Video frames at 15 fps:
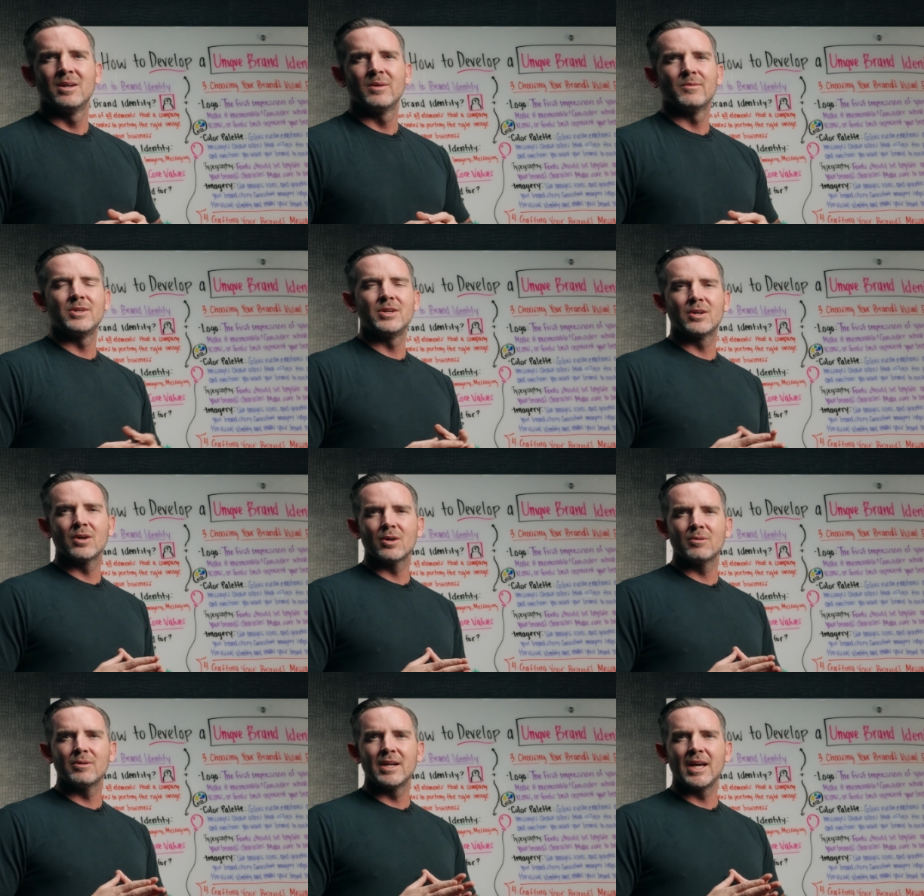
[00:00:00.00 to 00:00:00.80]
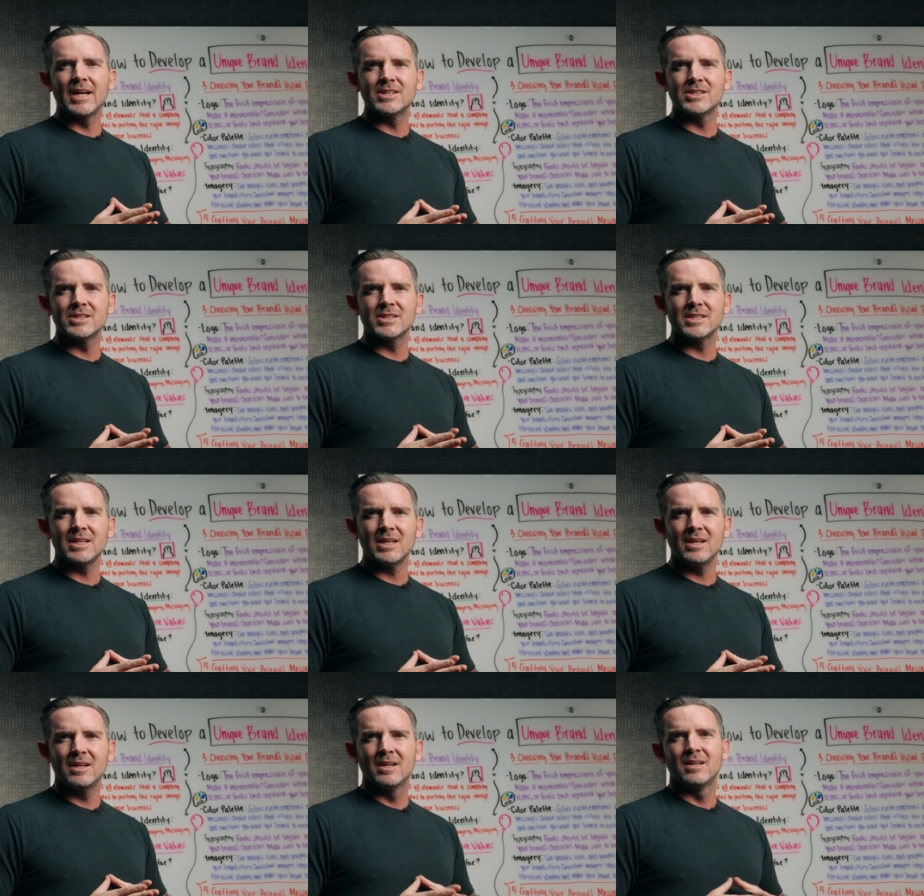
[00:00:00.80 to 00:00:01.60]
When you go to an
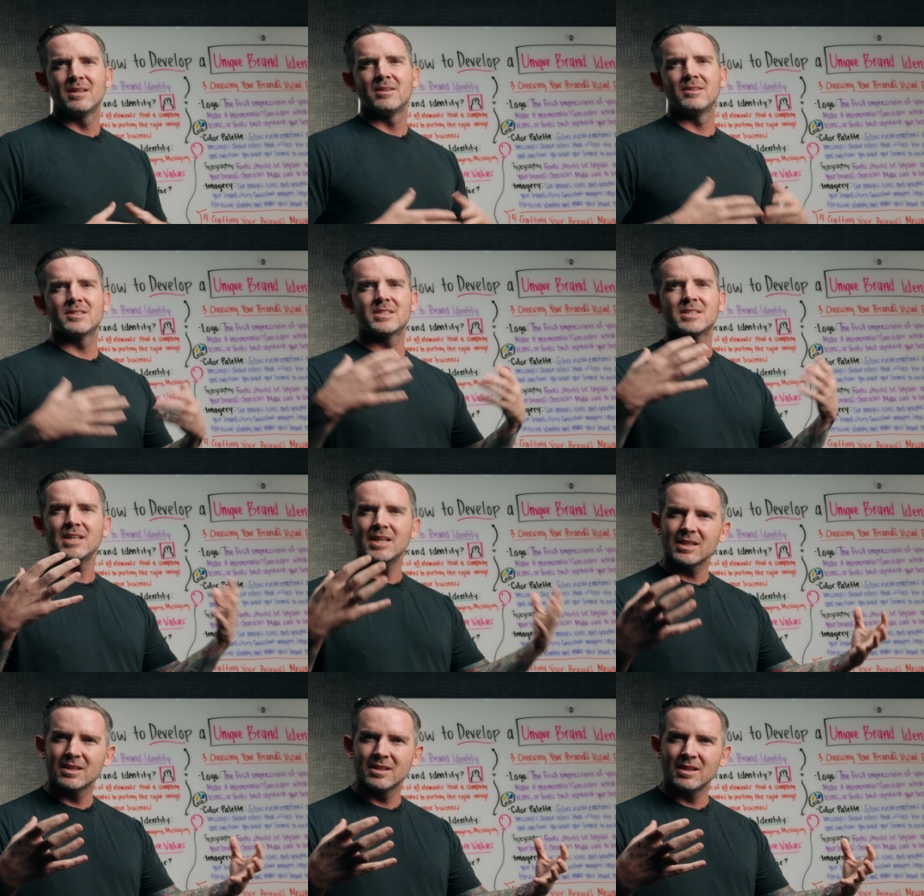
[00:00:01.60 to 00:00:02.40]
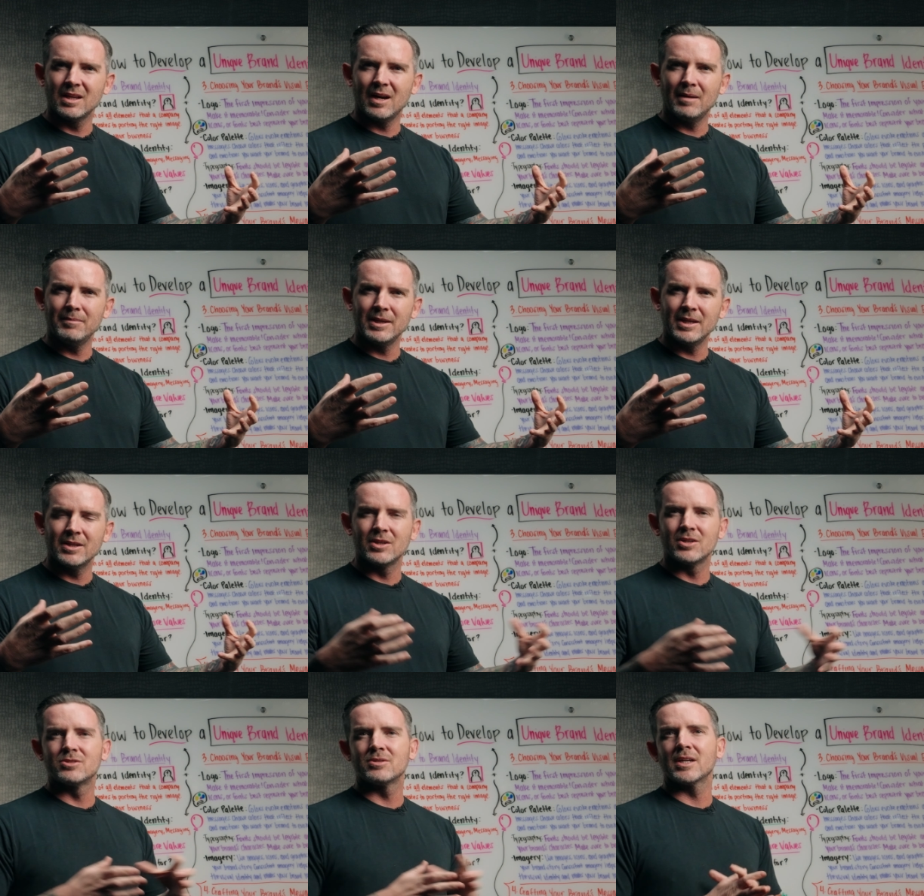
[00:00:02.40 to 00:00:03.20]
agency, you sit in the lobby
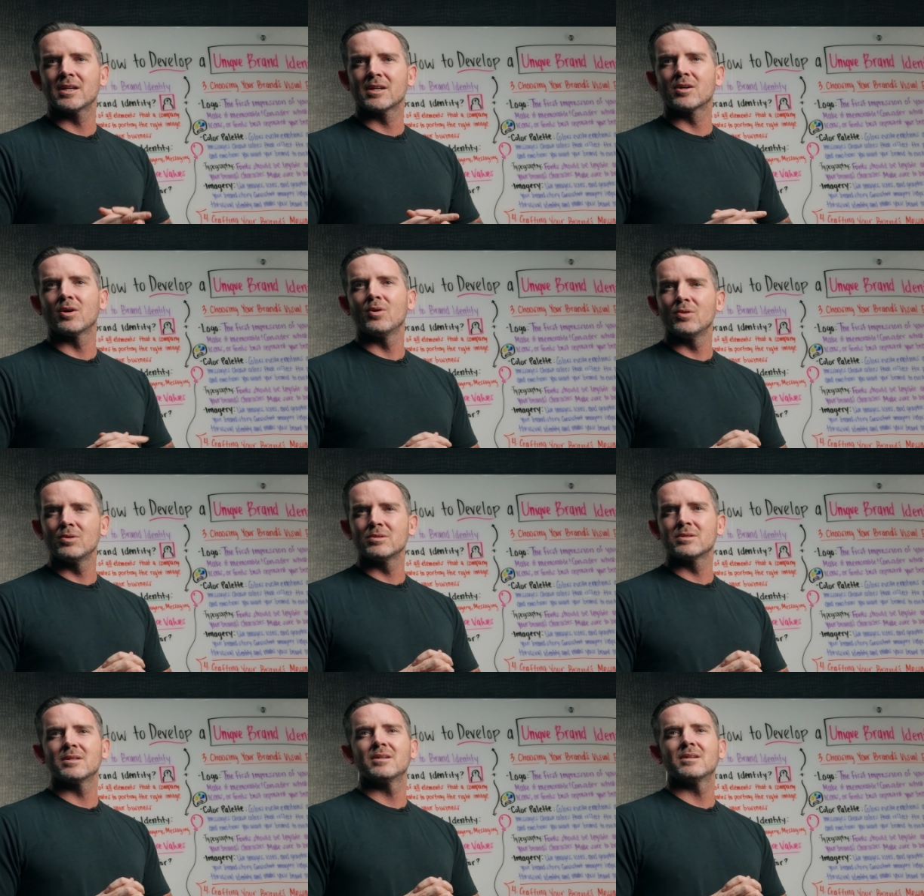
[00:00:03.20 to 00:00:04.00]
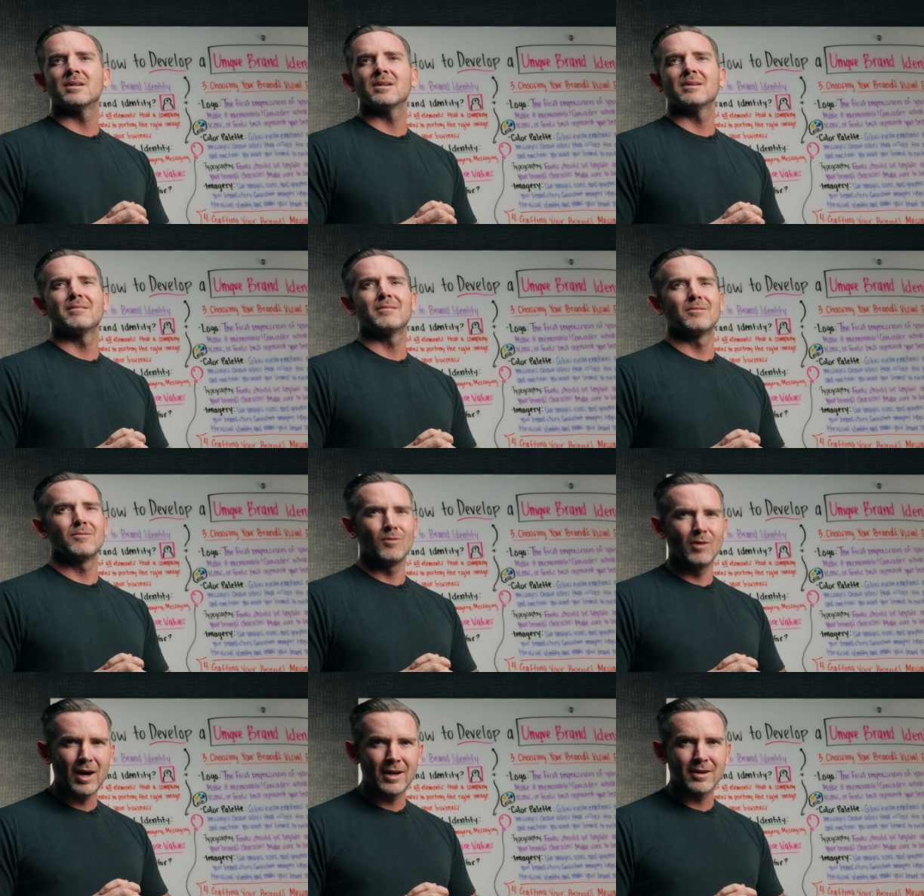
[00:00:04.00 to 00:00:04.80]
and you drink a cold
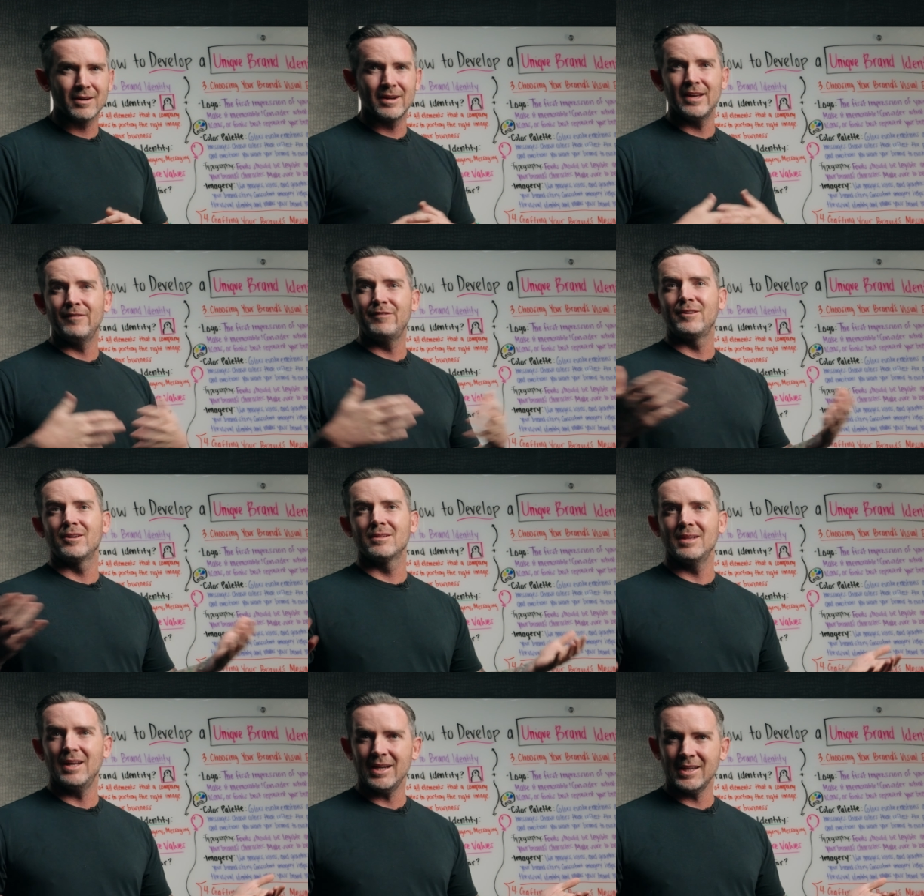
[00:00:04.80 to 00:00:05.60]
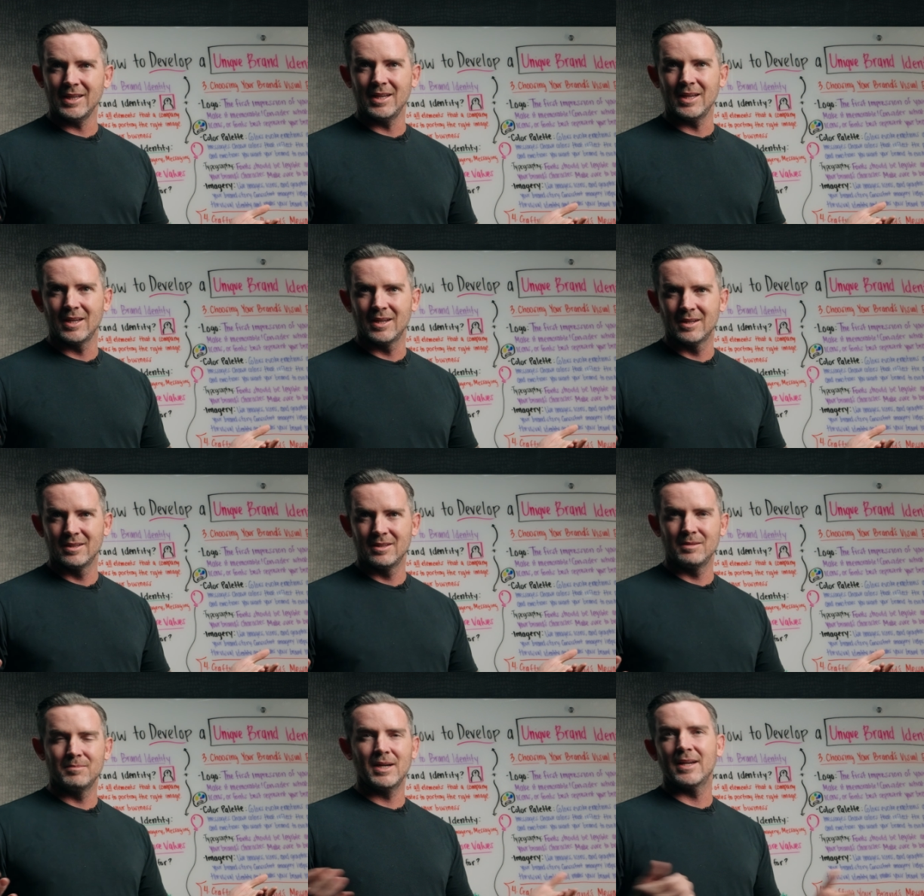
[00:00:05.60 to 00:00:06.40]
water. If you're lucky,
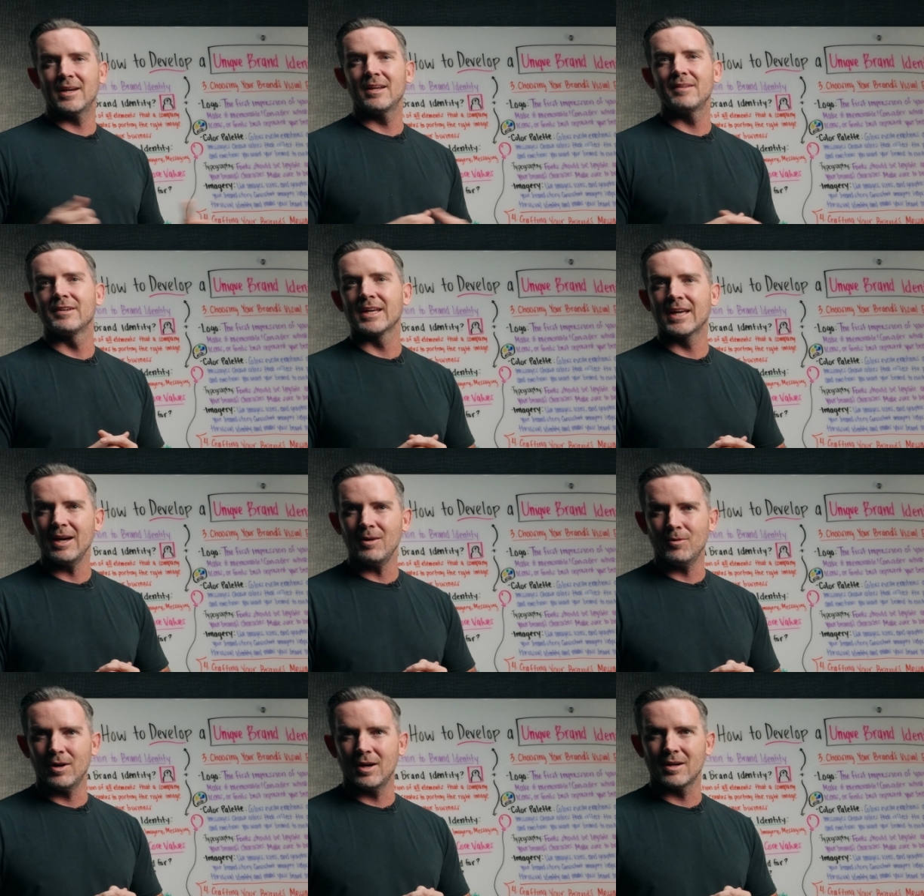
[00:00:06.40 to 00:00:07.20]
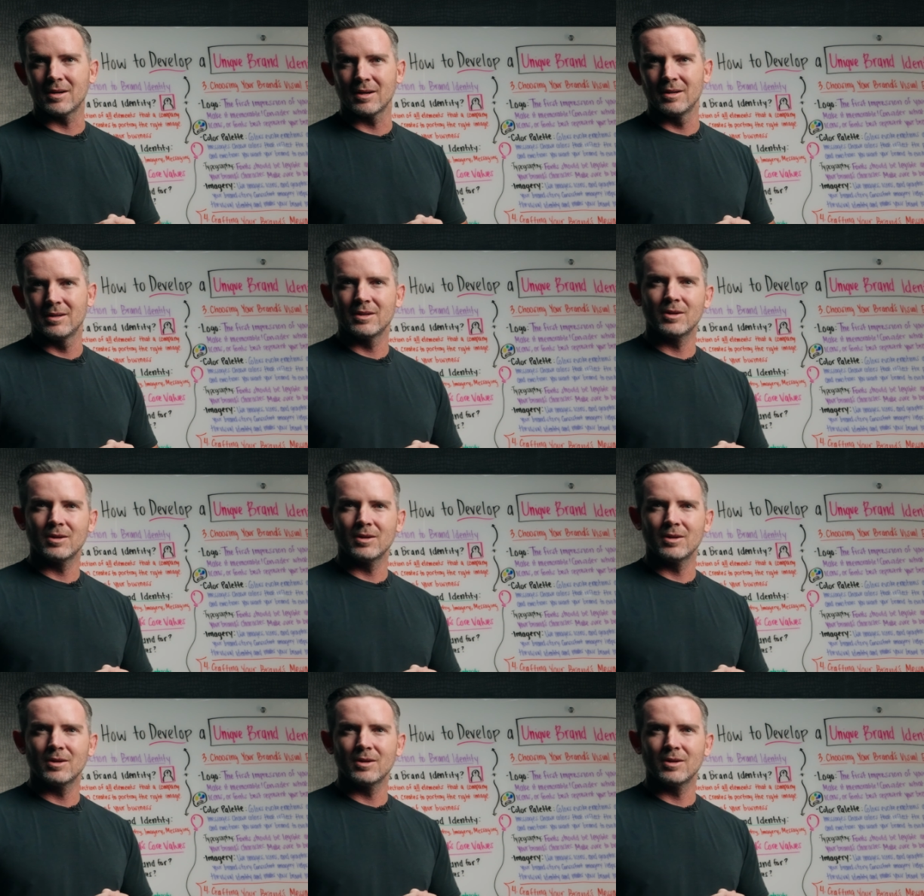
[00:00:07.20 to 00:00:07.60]
you might not even get water.